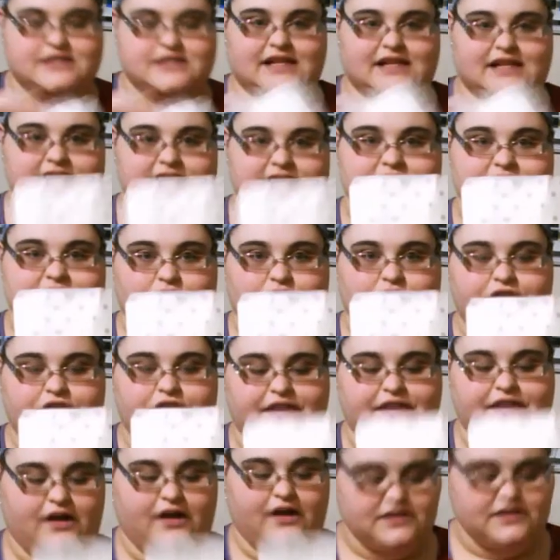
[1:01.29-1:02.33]
Got this little
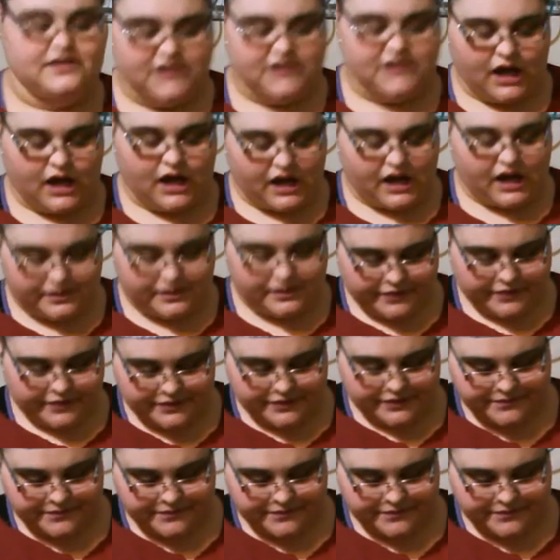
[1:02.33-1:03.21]
thing on top.